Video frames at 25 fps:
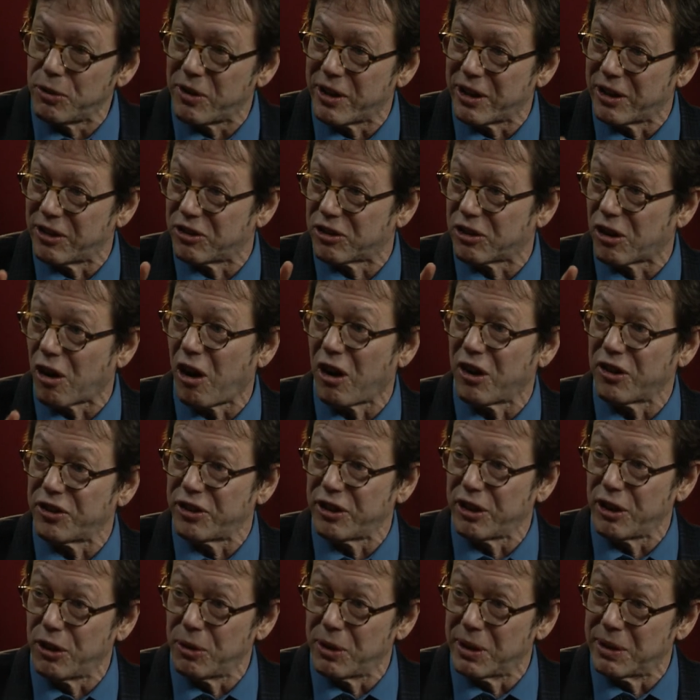that is
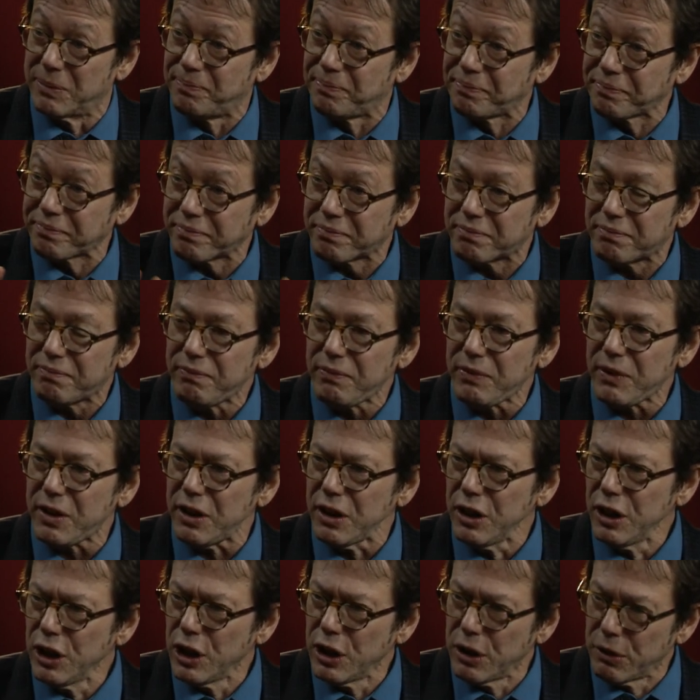causing you to
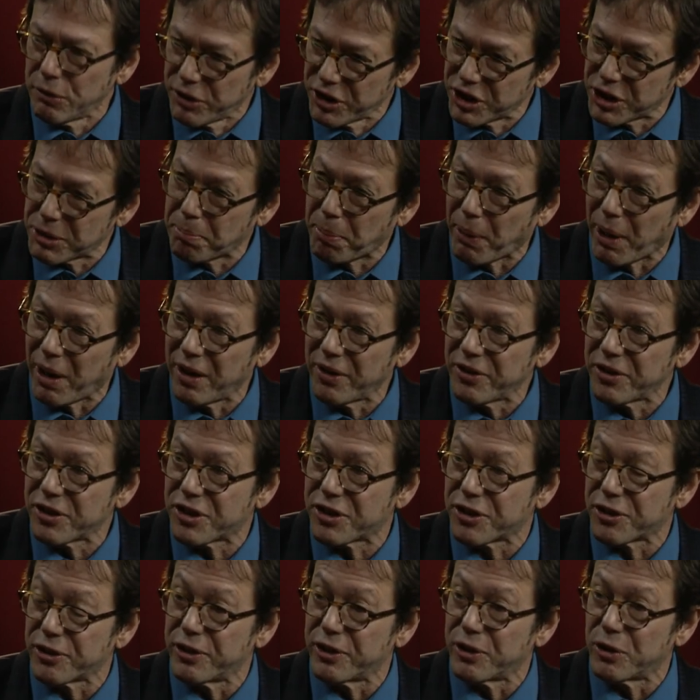respond a
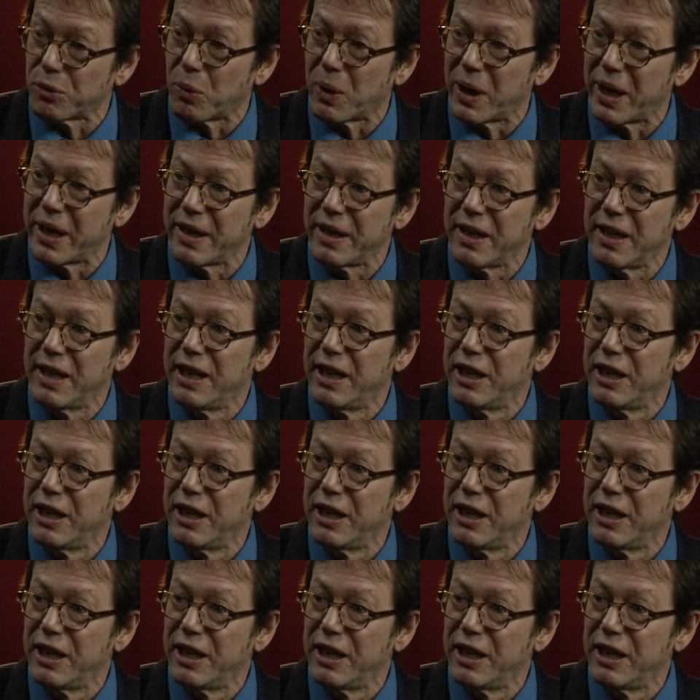certain way.